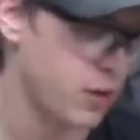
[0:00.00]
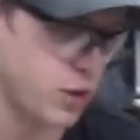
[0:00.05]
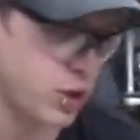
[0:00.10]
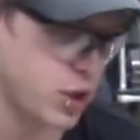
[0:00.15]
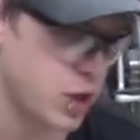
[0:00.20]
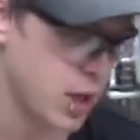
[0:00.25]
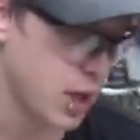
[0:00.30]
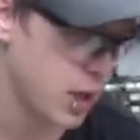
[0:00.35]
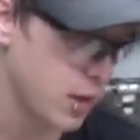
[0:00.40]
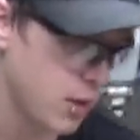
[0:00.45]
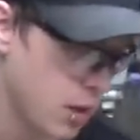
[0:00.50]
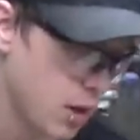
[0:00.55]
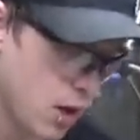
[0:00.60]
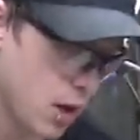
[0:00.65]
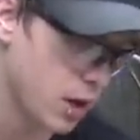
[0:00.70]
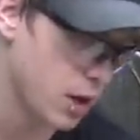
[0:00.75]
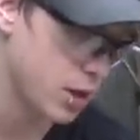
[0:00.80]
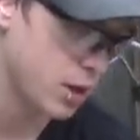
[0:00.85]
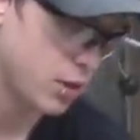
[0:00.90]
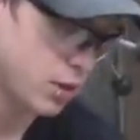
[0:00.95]
of the jig,
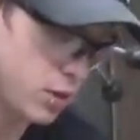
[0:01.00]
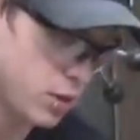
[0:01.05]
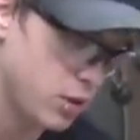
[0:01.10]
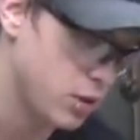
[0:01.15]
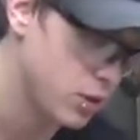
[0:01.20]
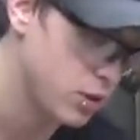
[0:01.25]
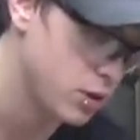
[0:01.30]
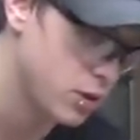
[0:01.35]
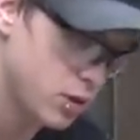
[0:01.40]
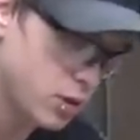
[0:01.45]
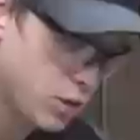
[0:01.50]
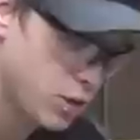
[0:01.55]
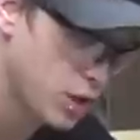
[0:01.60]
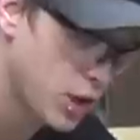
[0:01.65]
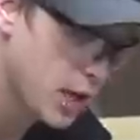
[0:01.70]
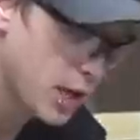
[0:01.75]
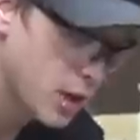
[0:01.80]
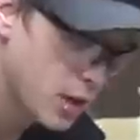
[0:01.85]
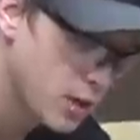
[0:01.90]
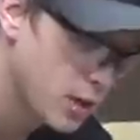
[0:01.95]
uh,
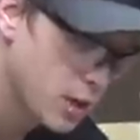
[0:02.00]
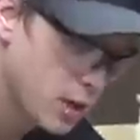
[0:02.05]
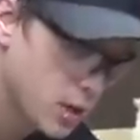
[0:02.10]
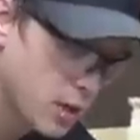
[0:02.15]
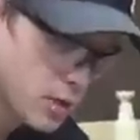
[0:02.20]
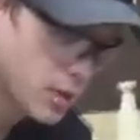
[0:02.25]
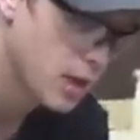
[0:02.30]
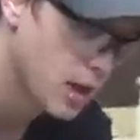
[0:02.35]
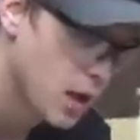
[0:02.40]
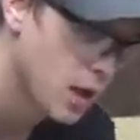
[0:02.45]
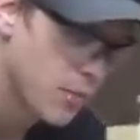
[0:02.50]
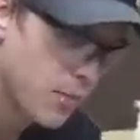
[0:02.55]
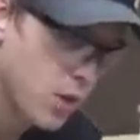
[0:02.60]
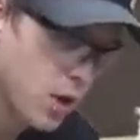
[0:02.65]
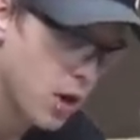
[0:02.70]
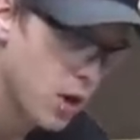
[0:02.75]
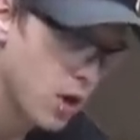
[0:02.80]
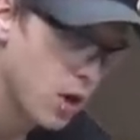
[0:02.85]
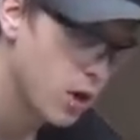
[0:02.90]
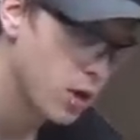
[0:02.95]
jig
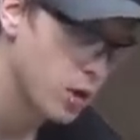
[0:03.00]
setup.